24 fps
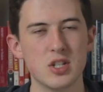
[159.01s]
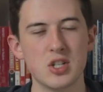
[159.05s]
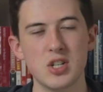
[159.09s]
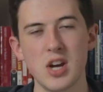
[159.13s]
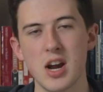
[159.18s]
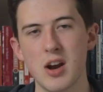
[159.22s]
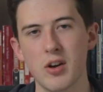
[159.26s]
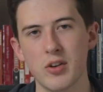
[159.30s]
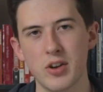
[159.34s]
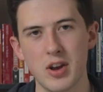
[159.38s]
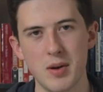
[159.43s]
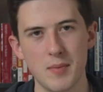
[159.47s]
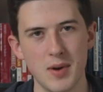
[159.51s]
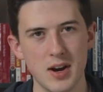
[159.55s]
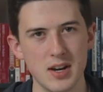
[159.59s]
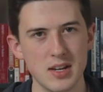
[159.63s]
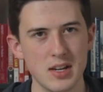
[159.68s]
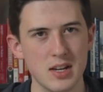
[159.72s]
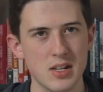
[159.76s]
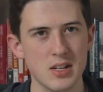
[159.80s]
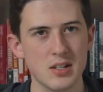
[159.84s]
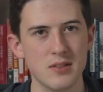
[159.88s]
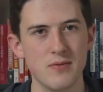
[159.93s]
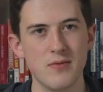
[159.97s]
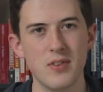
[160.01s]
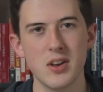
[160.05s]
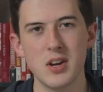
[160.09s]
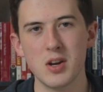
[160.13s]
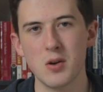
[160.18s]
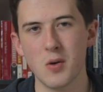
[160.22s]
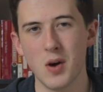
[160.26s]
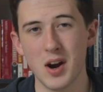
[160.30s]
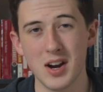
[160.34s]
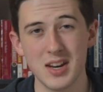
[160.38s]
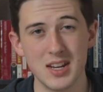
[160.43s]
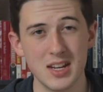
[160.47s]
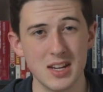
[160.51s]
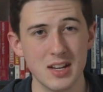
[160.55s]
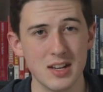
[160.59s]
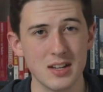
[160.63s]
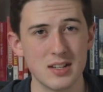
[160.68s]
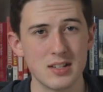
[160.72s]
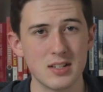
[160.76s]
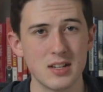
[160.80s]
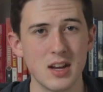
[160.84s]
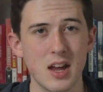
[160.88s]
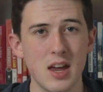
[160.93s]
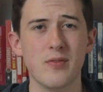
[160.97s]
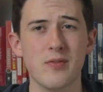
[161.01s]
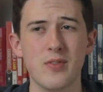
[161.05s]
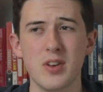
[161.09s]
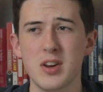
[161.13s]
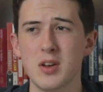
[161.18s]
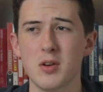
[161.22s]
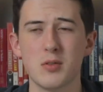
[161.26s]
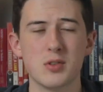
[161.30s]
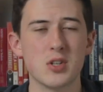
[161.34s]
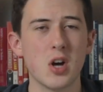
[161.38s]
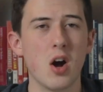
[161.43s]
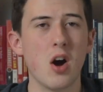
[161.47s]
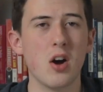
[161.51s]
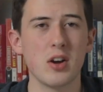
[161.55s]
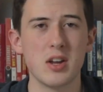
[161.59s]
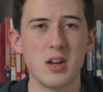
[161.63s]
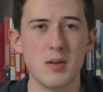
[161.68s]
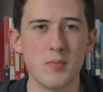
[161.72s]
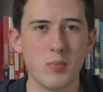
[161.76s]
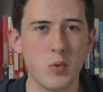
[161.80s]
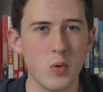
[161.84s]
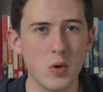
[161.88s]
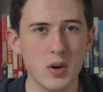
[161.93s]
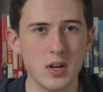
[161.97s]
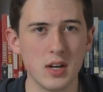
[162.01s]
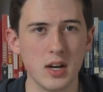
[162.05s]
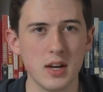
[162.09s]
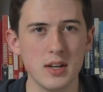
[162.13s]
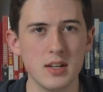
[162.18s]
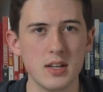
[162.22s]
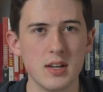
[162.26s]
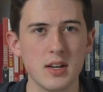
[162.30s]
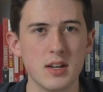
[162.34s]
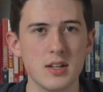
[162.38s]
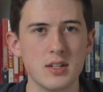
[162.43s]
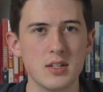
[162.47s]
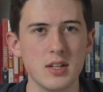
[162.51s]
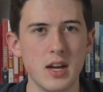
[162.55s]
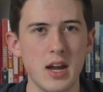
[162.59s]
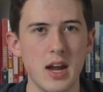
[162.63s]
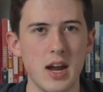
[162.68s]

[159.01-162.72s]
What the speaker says: channel name ideas, video talking point ideas,